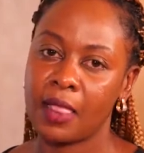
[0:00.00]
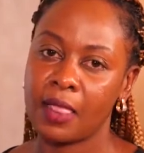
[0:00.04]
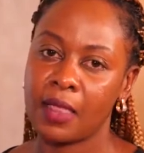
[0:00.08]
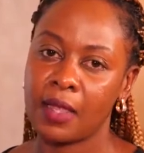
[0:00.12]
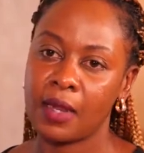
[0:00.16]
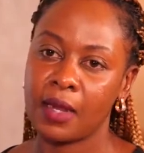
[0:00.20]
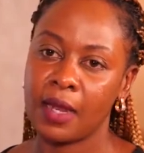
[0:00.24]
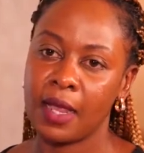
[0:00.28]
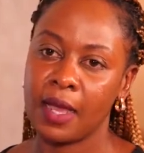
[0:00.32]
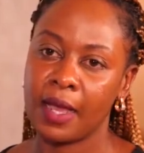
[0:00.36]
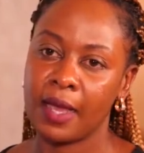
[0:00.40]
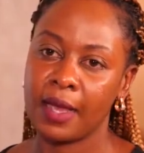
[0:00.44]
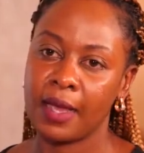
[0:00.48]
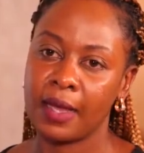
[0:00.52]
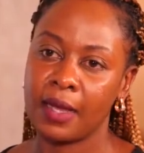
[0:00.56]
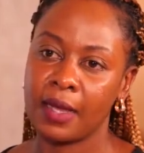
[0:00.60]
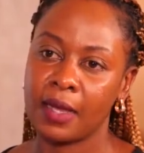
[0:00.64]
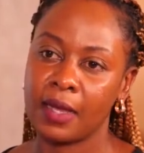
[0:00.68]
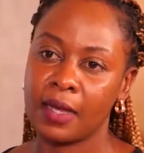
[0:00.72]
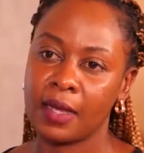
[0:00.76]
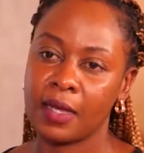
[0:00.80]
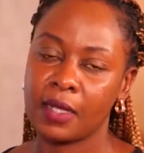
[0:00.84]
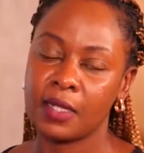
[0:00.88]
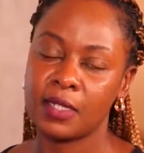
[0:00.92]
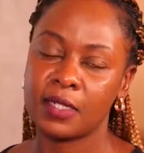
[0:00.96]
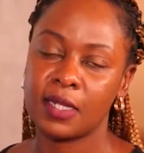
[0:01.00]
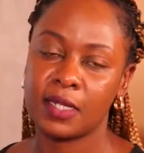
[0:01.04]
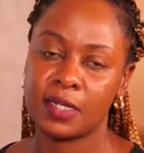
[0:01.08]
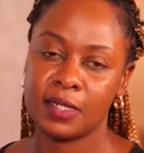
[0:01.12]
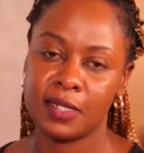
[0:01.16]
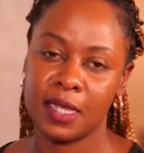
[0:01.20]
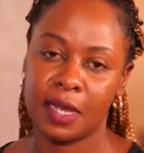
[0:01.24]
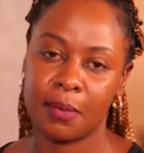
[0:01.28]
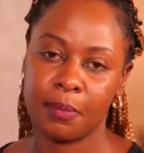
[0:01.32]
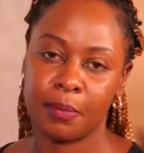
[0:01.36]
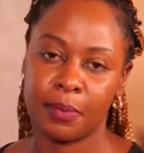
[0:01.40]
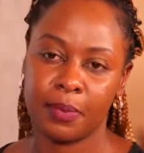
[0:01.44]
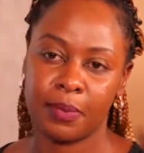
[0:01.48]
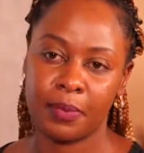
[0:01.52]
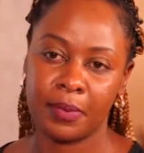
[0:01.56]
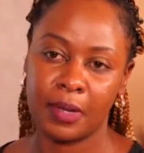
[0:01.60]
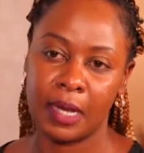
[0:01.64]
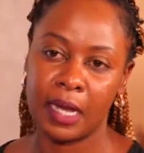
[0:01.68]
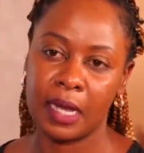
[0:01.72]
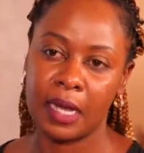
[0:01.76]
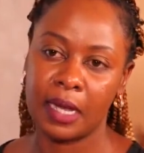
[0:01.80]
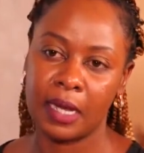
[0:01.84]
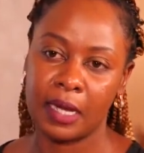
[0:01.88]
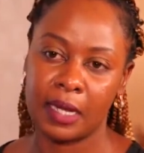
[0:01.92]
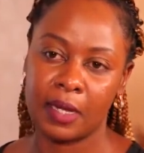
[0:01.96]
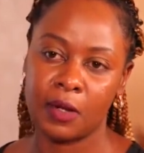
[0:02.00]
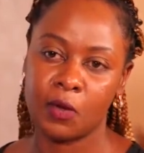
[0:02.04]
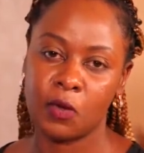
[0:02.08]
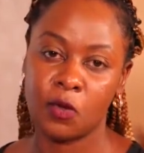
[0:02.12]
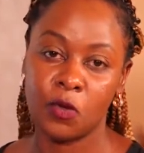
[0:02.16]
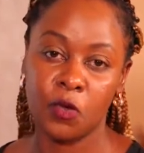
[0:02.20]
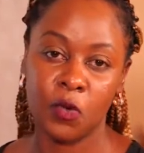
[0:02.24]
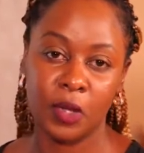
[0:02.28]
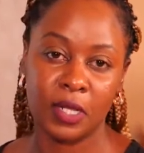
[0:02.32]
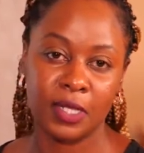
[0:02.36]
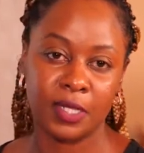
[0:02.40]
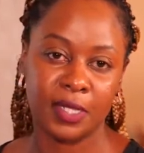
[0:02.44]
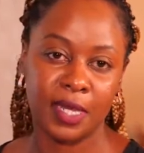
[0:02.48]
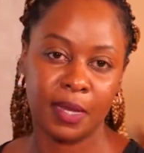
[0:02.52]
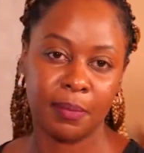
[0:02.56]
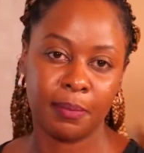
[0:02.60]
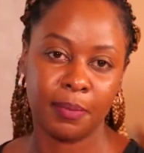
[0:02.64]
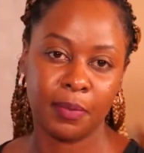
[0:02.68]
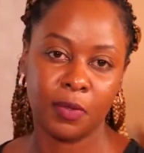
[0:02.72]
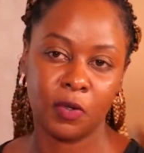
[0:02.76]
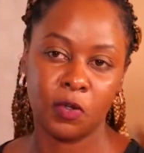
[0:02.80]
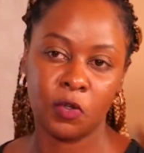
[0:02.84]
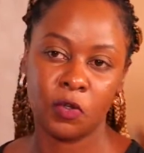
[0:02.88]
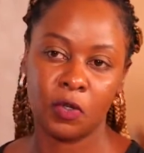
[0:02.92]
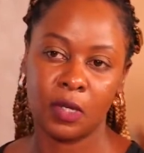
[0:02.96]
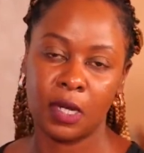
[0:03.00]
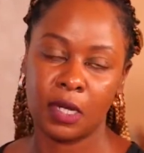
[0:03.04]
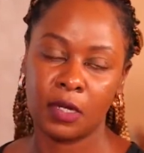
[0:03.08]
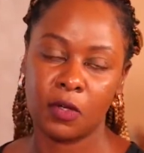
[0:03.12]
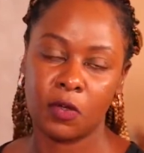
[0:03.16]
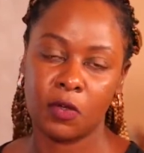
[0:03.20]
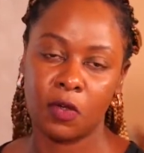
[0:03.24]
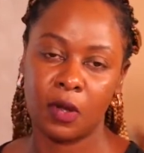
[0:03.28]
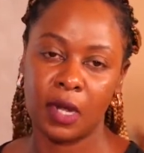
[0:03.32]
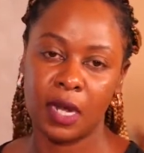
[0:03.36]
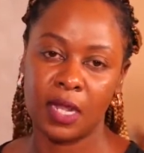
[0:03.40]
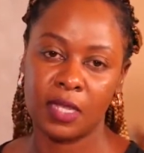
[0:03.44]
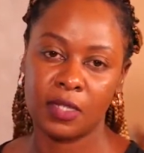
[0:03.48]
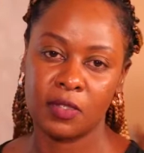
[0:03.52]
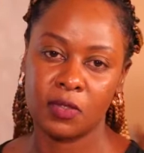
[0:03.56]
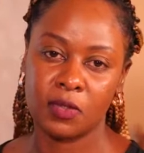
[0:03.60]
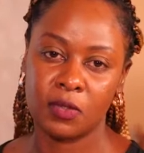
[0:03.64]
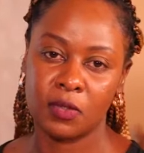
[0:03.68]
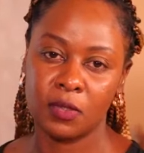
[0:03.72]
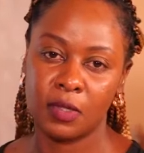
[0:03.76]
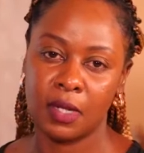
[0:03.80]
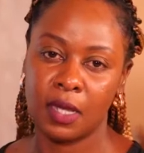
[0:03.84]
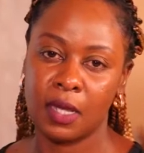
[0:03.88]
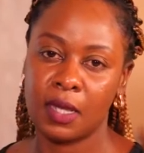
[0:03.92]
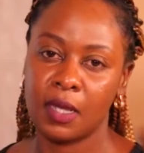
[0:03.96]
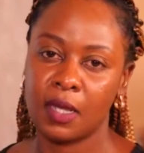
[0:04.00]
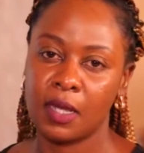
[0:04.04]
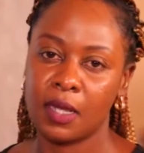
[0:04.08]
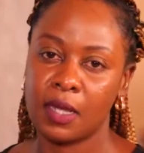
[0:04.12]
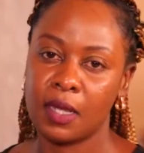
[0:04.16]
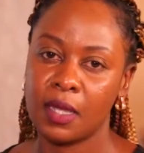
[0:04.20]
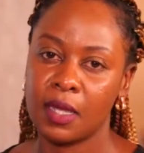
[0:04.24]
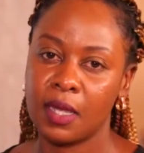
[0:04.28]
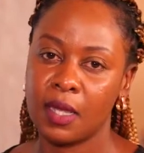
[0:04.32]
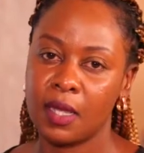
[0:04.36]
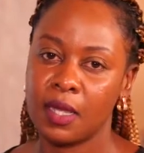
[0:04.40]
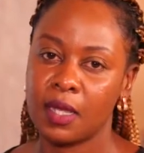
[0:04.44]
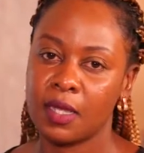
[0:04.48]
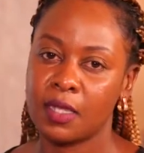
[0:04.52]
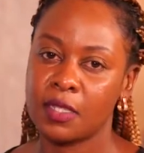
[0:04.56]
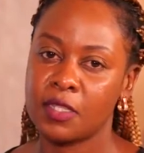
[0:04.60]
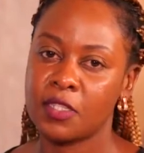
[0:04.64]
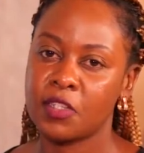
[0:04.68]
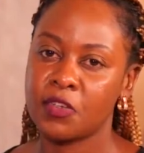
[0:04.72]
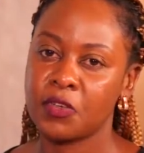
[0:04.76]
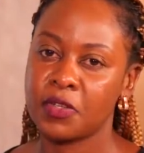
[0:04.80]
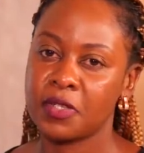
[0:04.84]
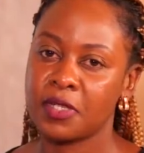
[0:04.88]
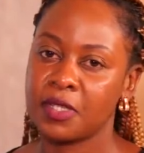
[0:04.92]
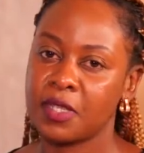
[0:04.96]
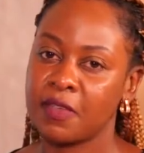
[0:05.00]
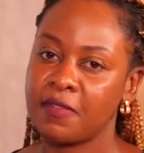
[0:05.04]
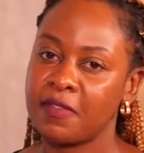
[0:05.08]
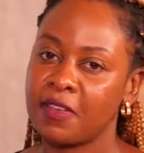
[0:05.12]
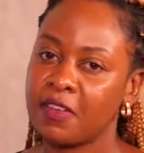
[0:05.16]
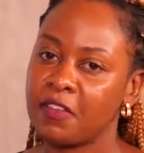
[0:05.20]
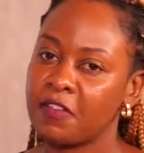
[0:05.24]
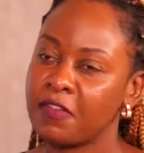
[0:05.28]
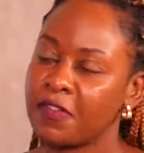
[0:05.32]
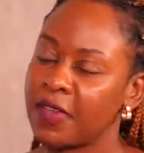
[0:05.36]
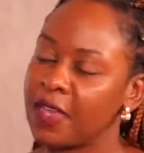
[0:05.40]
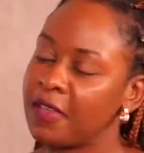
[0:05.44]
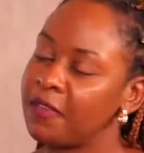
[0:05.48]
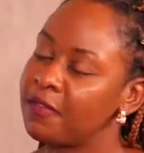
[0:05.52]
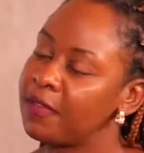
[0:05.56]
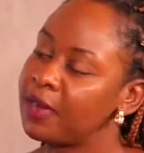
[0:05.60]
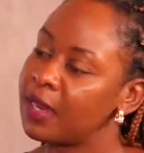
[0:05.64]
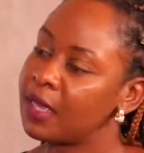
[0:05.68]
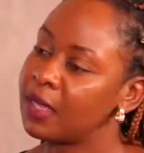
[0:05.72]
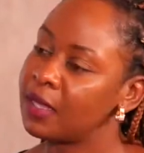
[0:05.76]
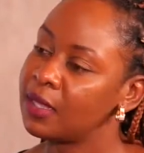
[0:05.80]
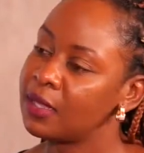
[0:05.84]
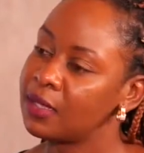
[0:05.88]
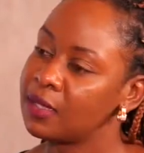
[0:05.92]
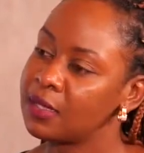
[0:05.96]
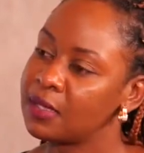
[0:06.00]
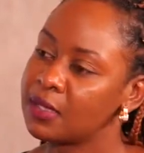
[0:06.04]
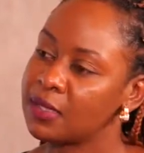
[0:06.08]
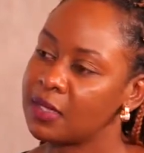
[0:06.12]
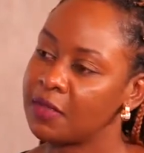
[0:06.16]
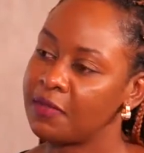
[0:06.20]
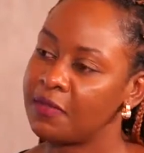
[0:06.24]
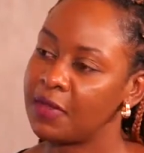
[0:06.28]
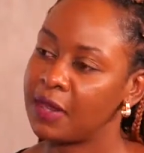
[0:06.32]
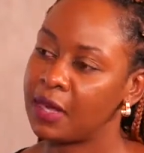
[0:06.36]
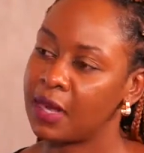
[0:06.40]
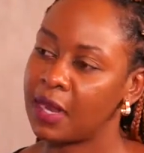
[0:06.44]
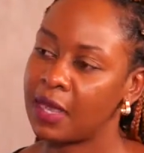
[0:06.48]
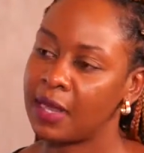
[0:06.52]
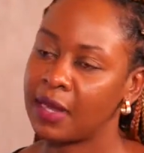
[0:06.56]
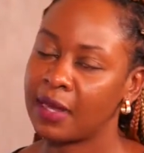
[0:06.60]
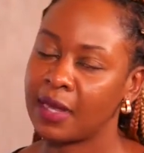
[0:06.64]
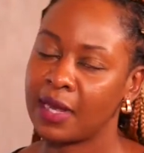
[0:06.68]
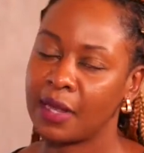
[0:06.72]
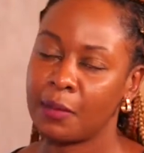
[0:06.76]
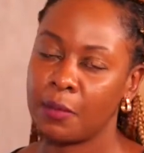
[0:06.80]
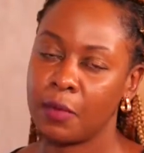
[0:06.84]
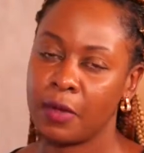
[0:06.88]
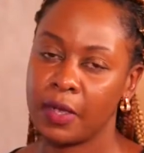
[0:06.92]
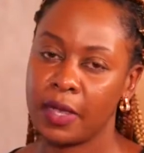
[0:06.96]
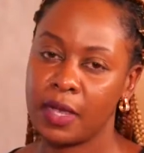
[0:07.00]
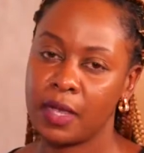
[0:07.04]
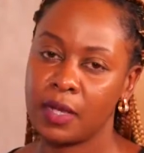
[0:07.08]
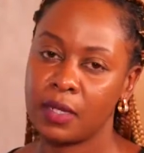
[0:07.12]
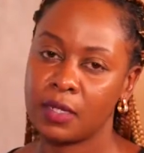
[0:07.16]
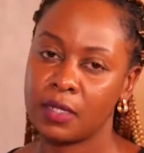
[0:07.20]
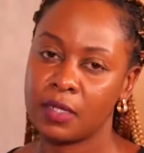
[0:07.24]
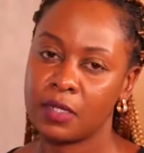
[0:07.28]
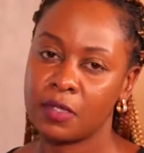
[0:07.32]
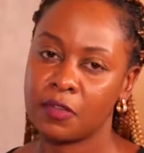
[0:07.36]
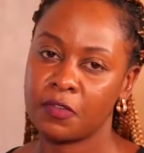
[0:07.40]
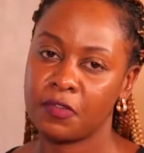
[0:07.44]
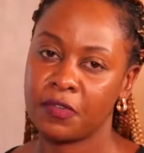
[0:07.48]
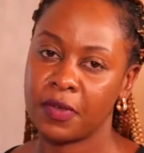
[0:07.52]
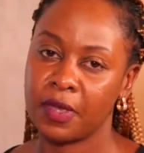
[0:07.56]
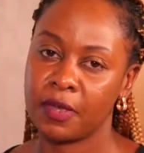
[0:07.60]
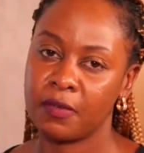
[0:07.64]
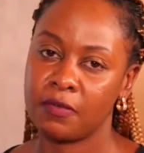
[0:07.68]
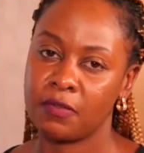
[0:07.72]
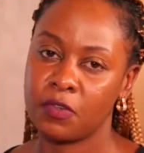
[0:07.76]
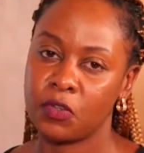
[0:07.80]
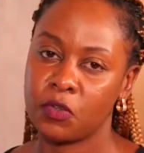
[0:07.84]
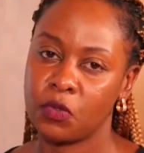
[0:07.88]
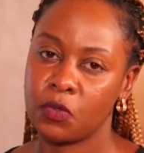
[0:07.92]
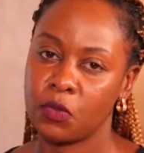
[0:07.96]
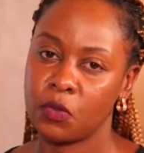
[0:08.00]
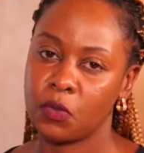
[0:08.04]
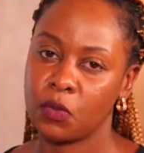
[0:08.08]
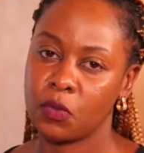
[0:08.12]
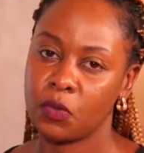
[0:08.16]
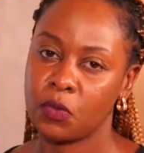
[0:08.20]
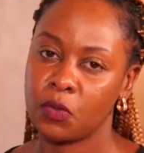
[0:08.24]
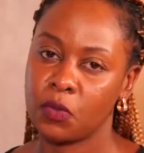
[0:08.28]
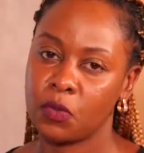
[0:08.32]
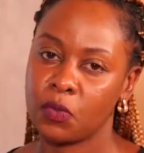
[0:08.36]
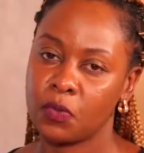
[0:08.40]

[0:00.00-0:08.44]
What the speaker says: And then hit us up on WhatsApp, or you can call us on 0759 798852.